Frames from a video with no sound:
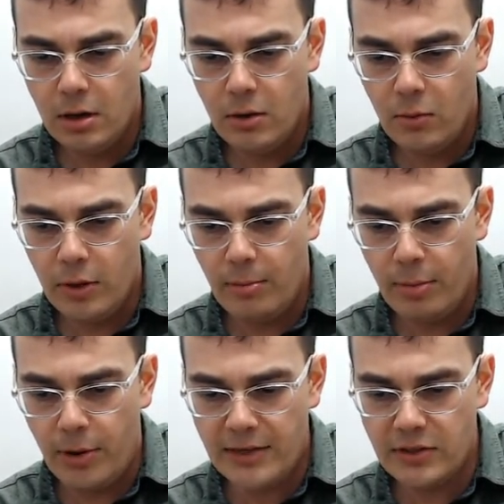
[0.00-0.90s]
where the
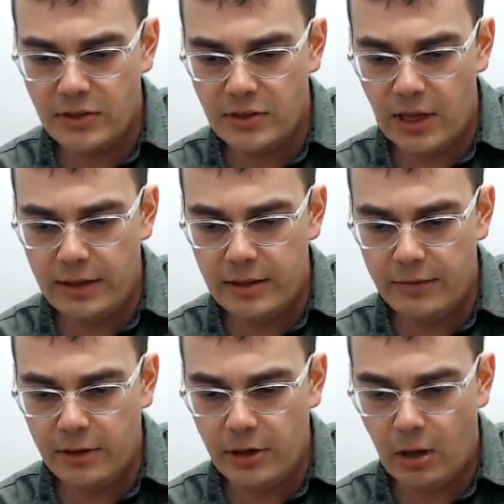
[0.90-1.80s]
brass is a slightly
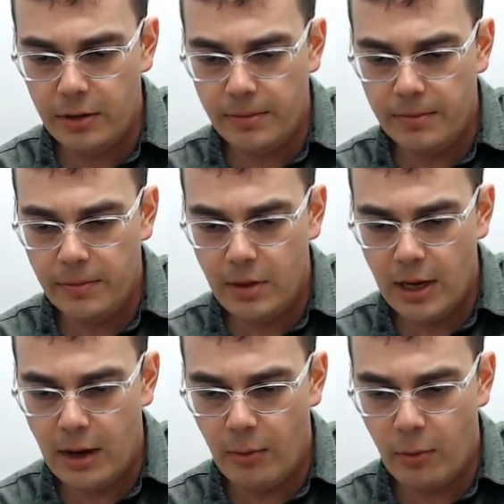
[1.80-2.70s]
different color
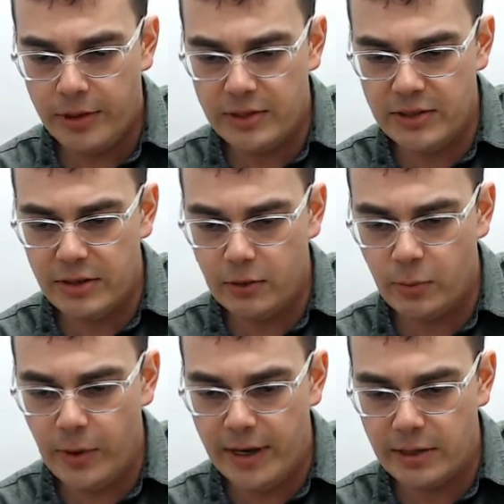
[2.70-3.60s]
and where we can see those
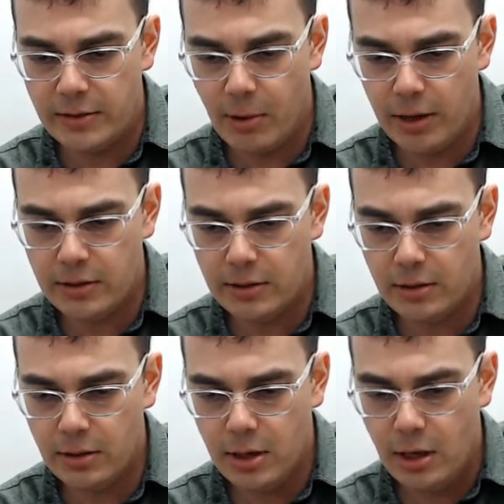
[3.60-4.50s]
witness marks.
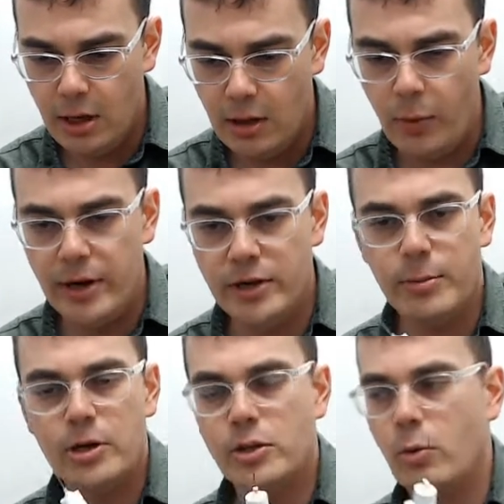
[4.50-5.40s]
The witness
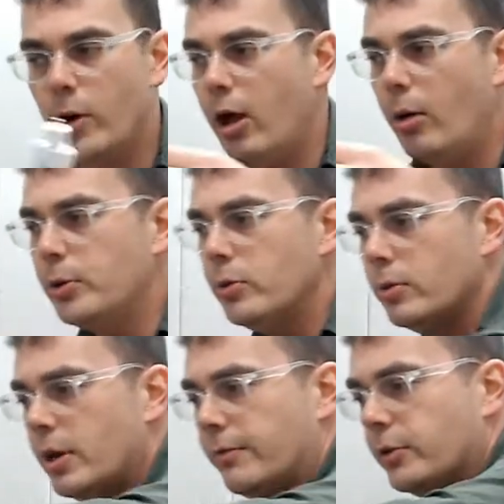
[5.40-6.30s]
marks are what help you,
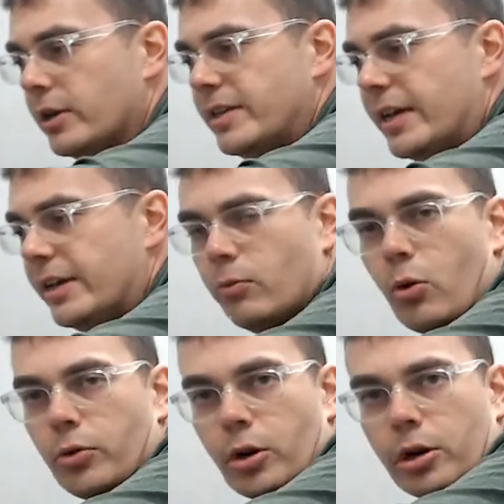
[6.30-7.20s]
if you're going to take your
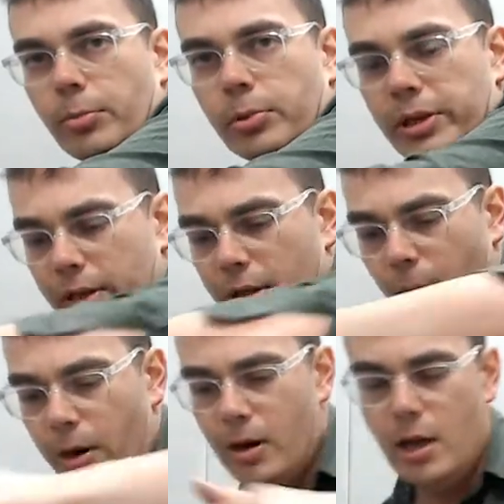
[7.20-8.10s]
rotor completely
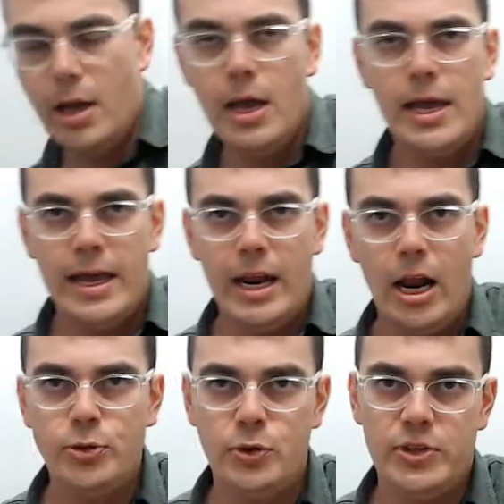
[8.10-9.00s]
apart, it
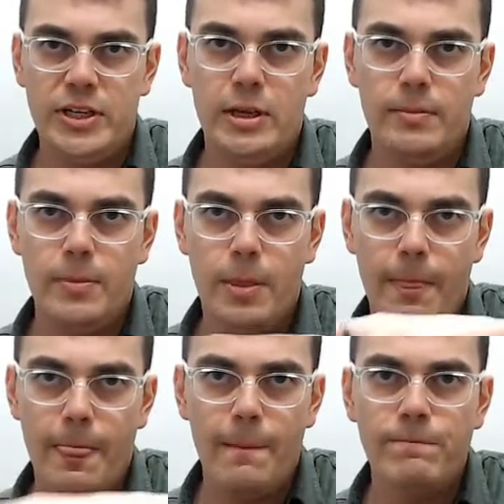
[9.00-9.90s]
helps you see
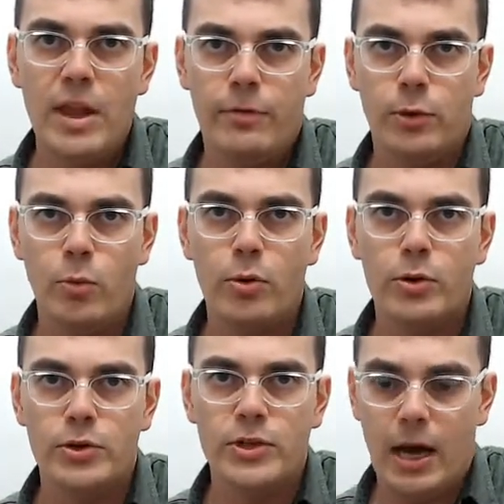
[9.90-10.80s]
if the
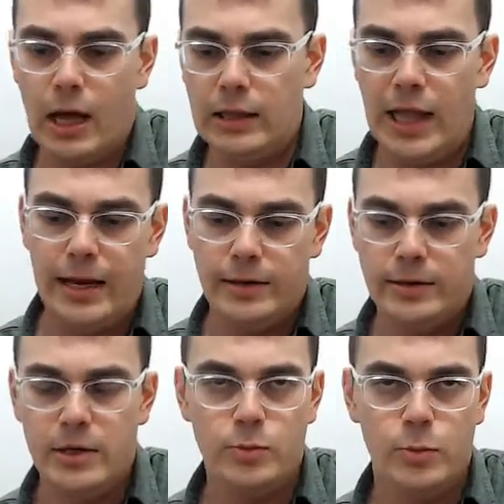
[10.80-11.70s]
rotor's aligned.
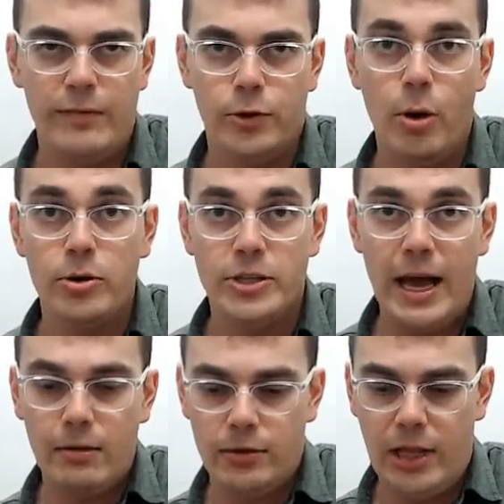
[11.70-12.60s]
Because if your rotor's out
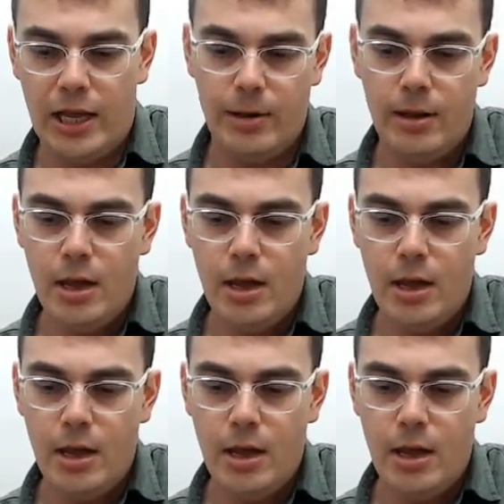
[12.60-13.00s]
of alignment,